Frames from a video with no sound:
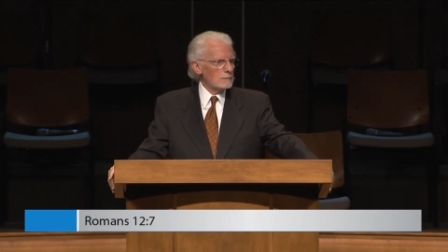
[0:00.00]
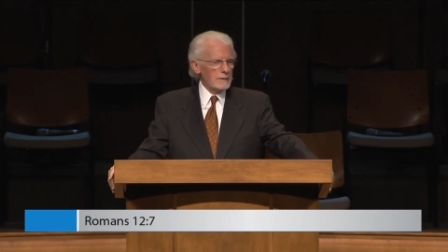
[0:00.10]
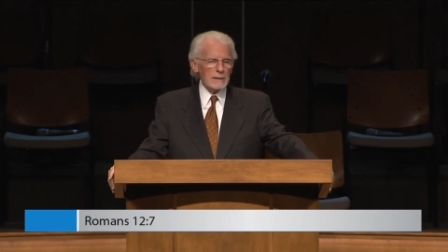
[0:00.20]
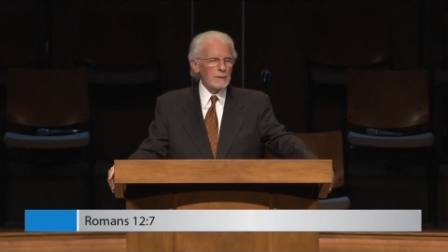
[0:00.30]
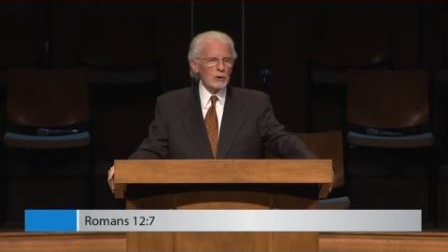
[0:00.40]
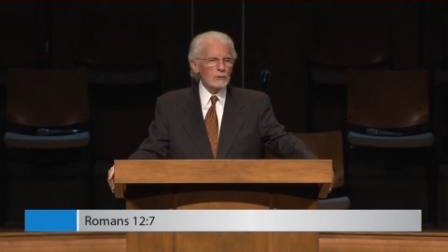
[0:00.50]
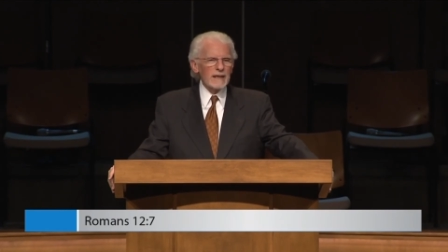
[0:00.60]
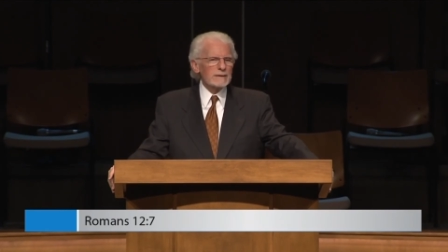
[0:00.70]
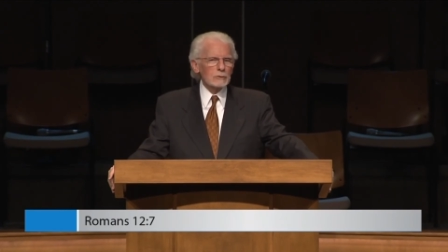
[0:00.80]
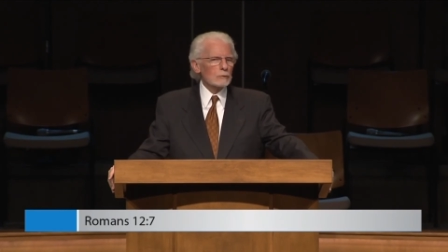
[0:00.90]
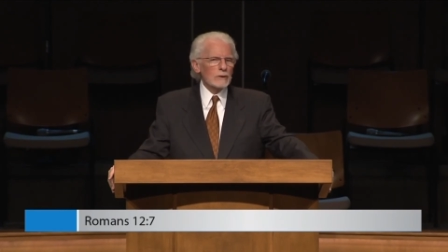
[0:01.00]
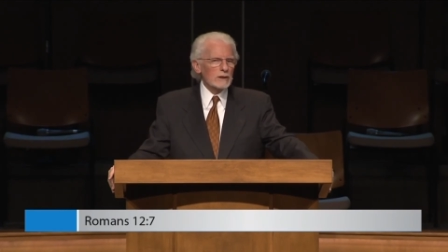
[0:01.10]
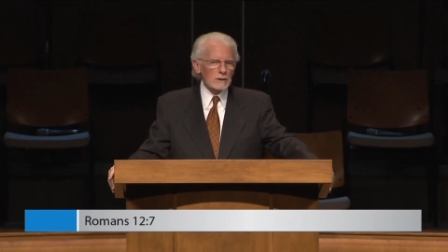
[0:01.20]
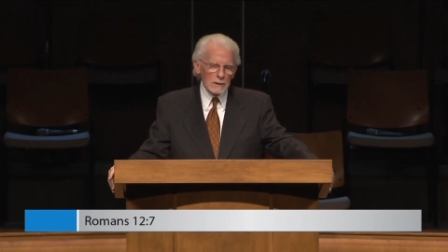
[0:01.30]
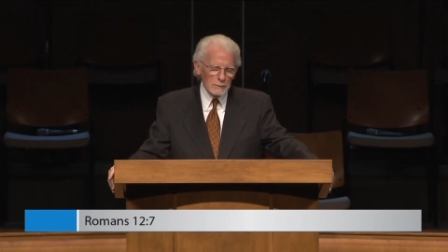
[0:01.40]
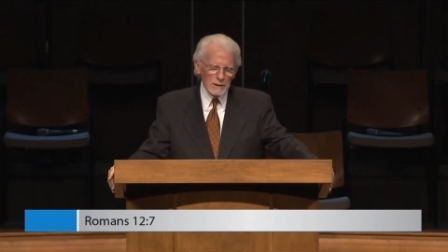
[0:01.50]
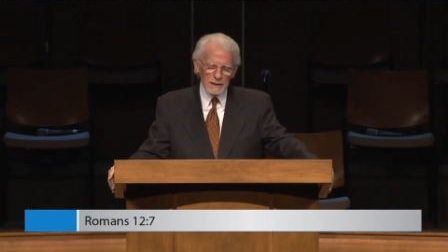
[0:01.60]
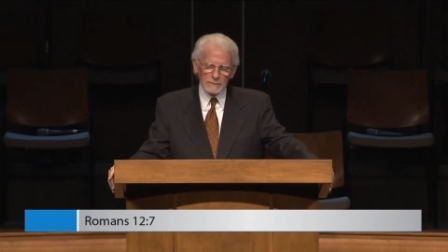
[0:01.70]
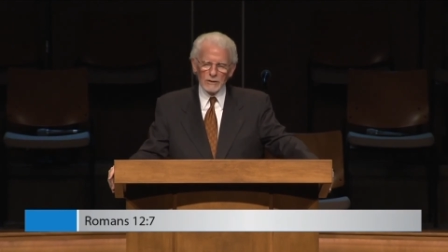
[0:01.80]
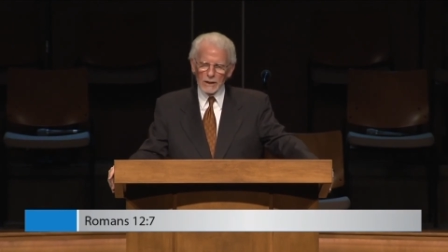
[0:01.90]
Maybe you didn't really
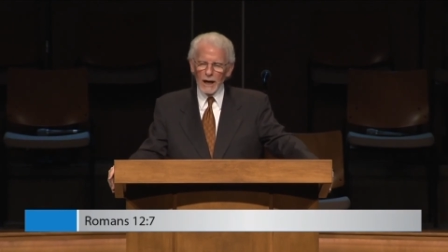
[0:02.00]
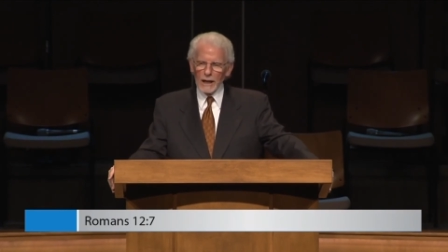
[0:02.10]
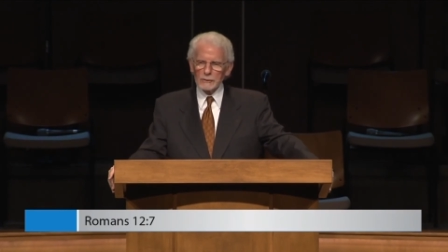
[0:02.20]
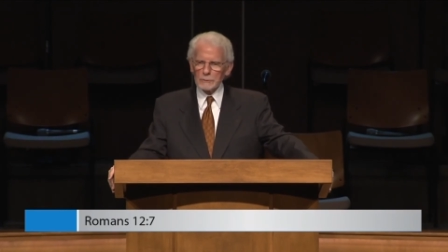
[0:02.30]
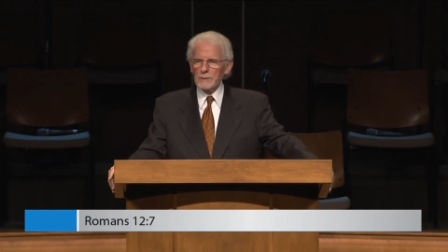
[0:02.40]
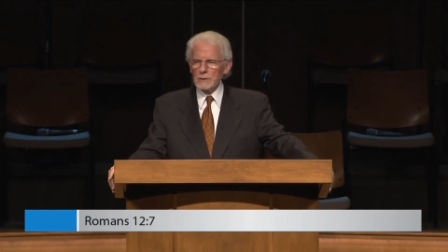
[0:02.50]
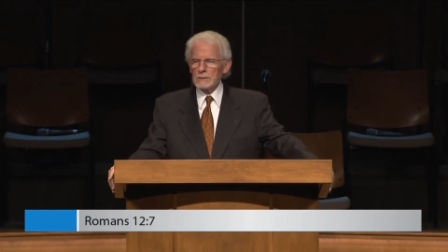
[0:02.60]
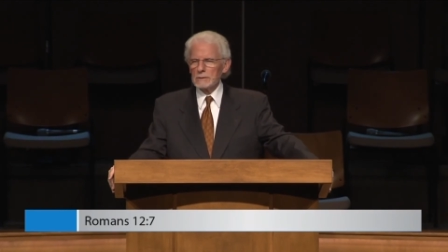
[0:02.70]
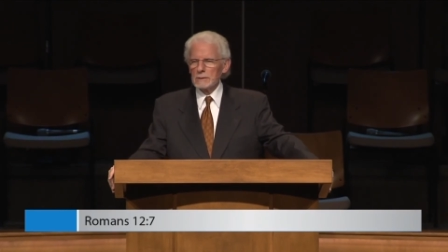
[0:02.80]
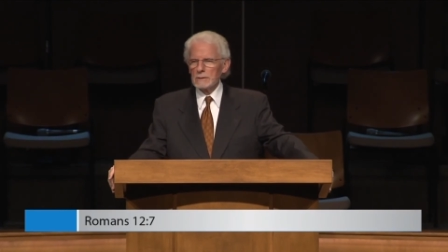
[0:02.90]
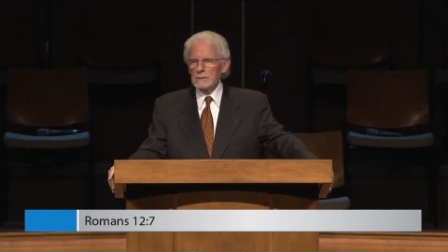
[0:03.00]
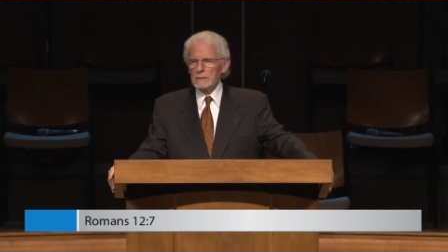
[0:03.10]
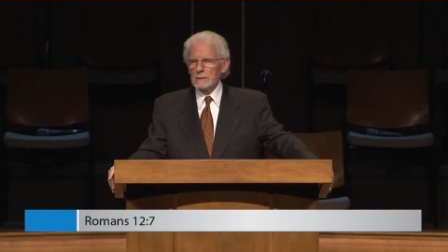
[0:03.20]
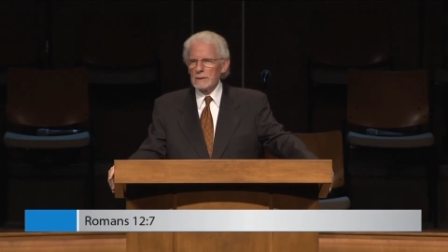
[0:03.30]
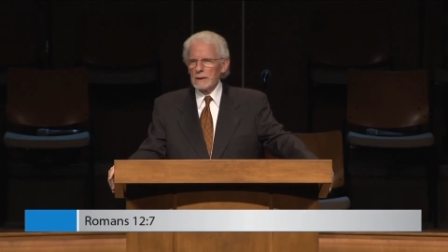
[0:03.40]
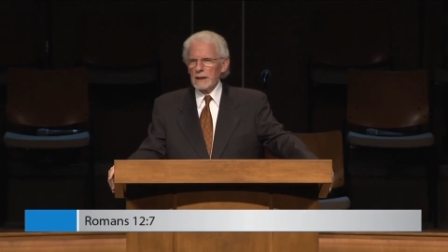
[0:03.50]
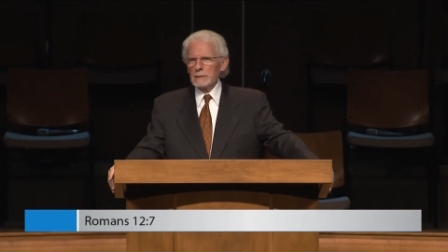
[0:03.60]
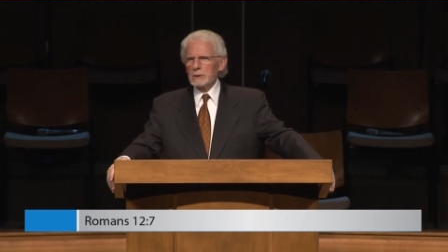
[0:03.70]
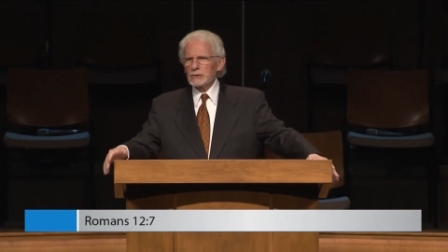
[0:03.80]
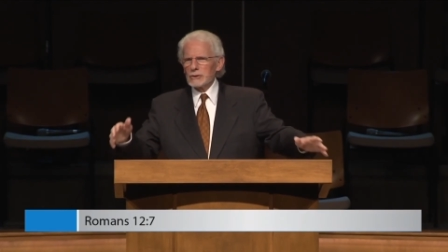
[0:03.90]
believe the gospel.
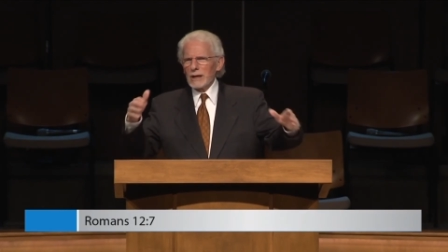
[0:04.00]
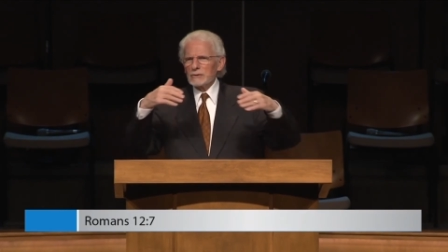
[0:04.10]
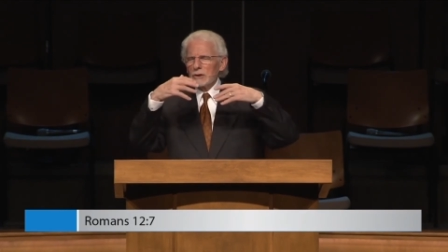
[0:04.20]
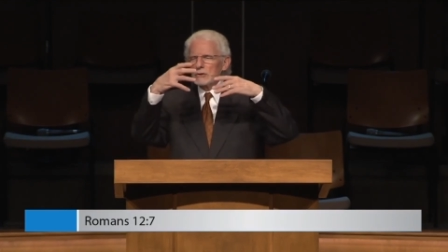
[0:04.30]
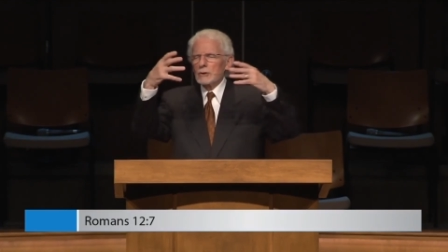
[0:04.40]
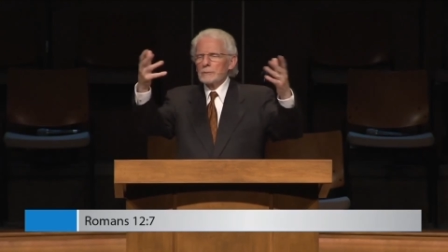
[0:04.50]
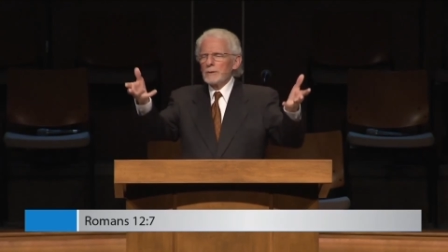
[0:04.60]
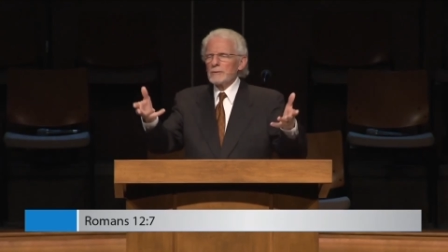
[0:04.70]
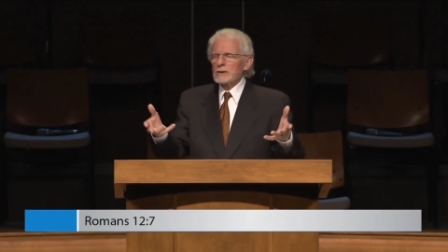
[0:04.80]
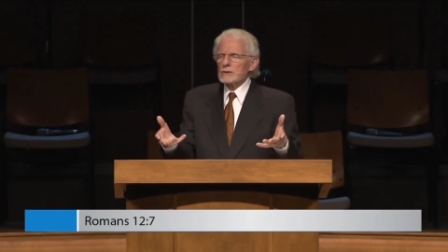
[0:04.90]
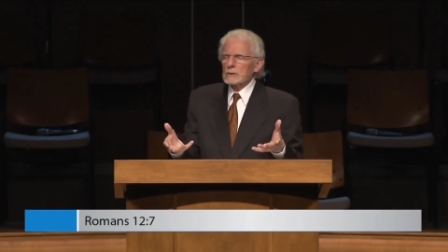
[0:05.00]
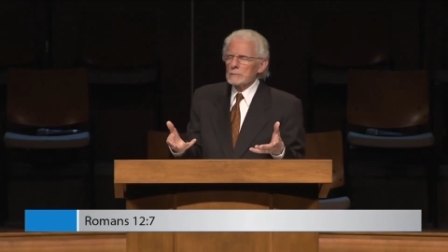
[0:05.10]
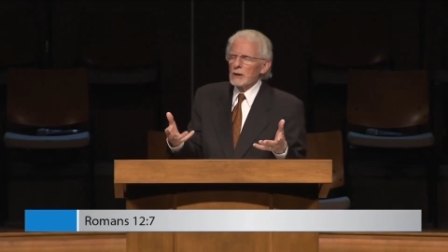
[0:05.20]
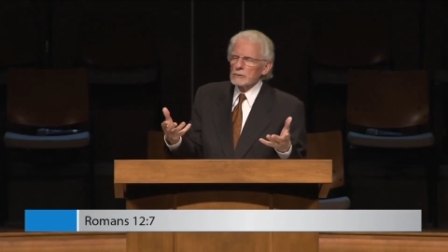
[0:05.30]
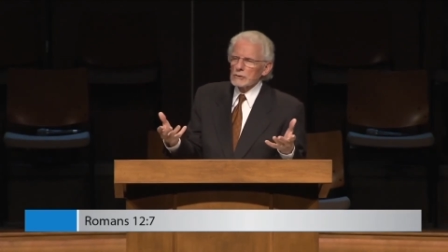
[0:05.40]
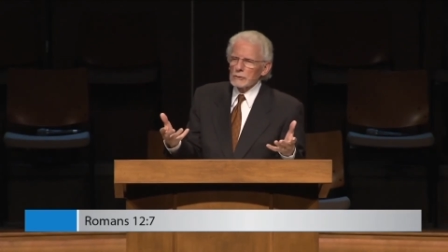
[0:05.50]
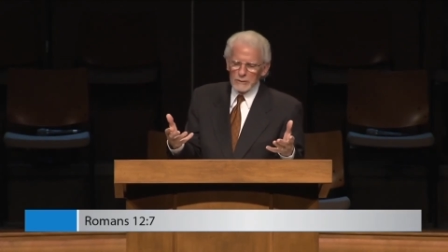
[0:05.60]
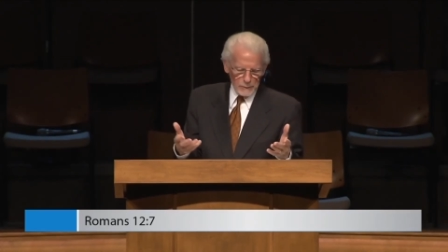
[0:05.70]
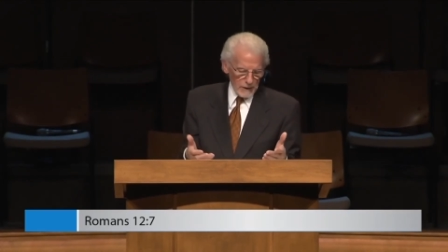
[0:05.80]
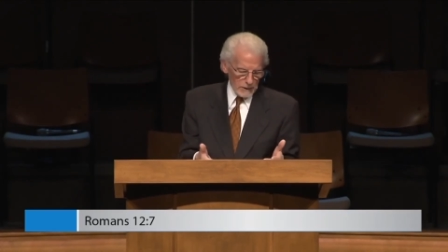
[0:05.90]
It was just a superficial emotional
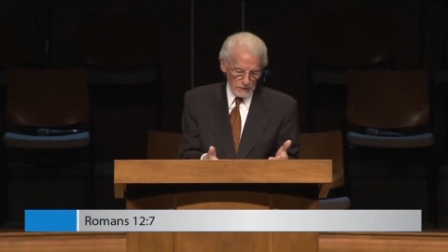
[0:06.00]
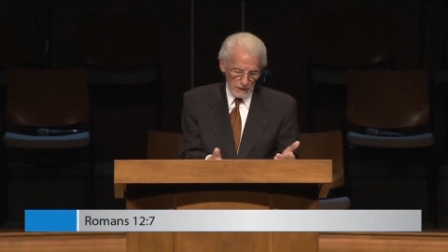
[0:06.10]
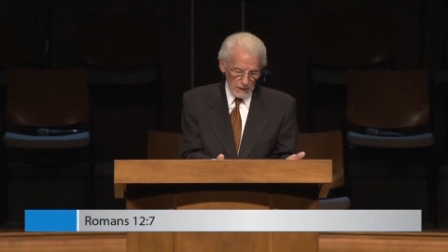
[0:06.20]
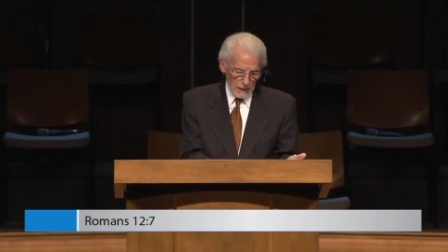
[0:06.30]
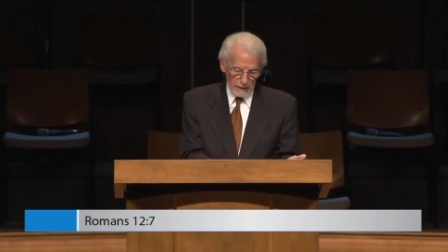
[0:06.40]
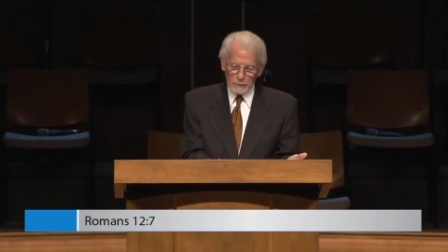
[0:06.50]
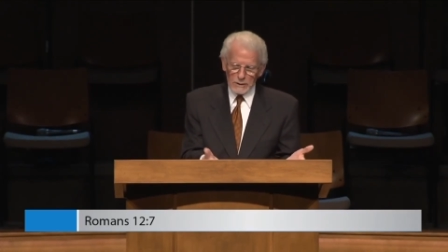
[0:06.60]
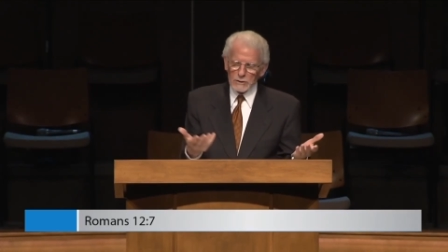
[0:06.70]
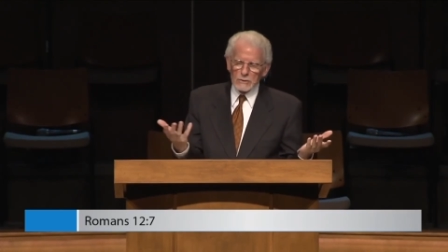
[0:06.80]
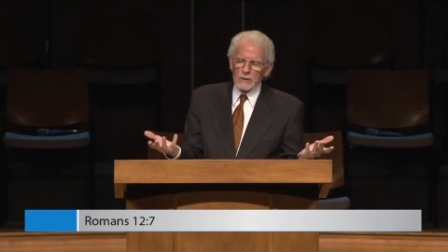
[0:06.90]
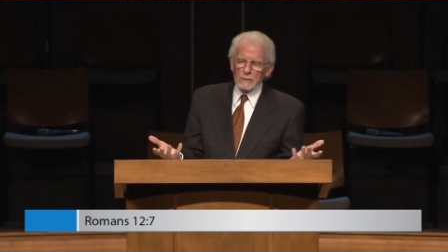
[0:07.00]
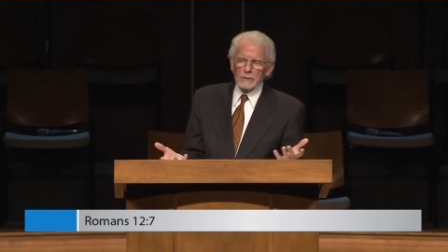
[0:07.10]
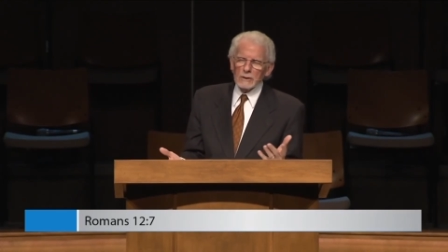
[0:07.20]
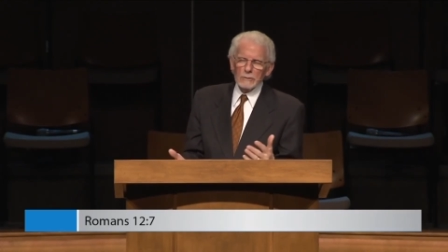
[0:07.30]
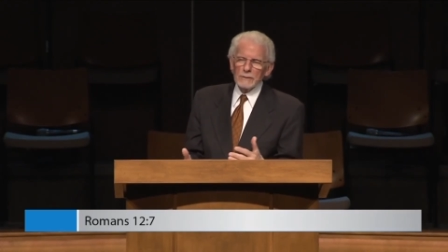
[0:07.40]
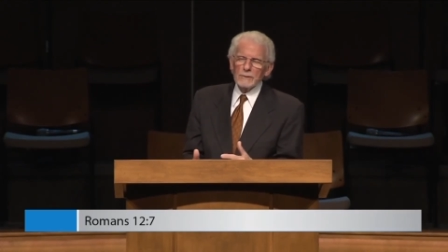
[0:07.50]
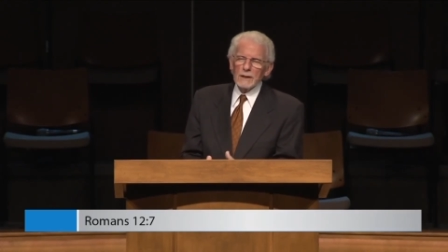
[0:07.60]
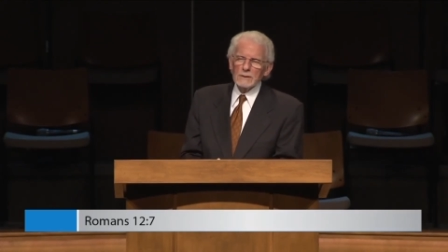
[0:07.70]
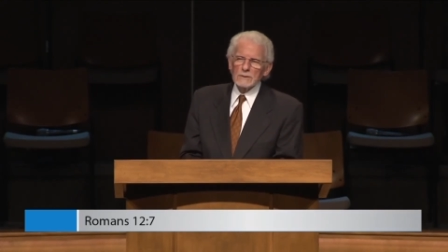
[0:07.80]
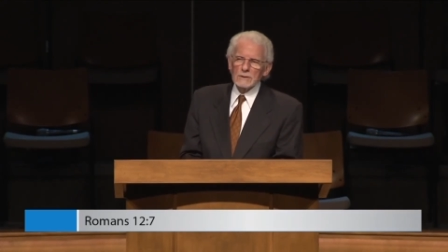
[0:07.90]
response. As always concerned with the
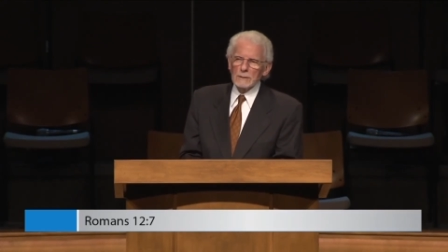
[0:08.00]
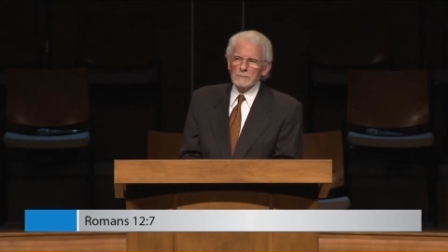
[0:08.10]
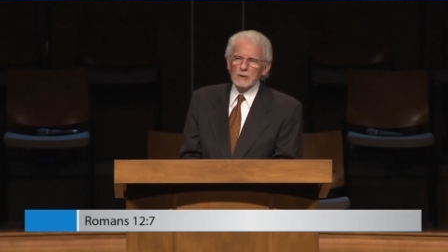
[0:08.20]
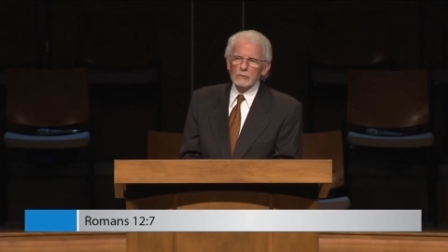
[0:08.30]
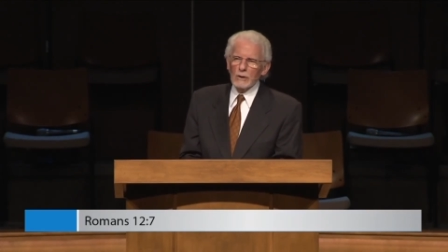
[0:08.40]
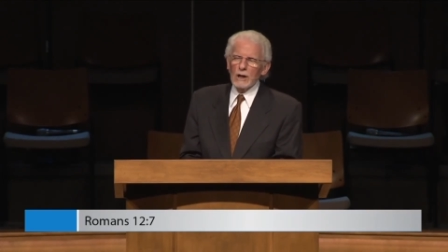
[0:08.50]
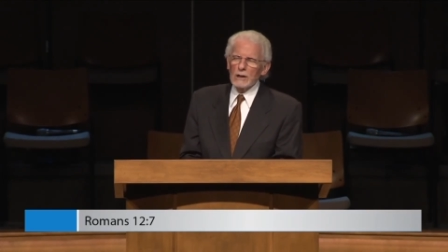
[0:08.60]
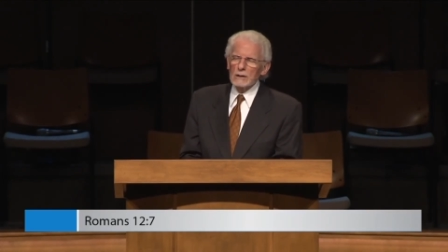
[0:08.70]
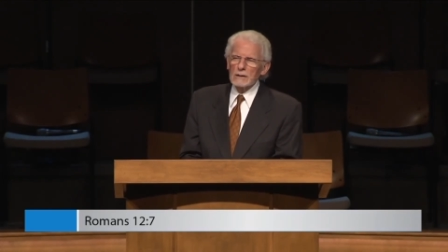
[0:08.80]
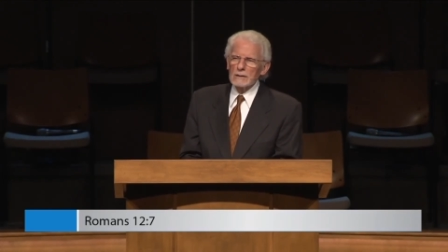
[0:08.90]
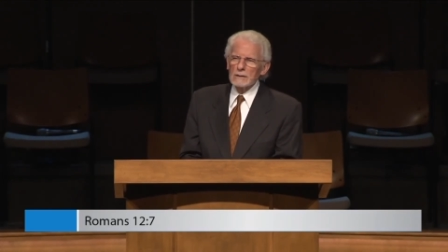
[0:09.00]
Corinthians. Something's wrong.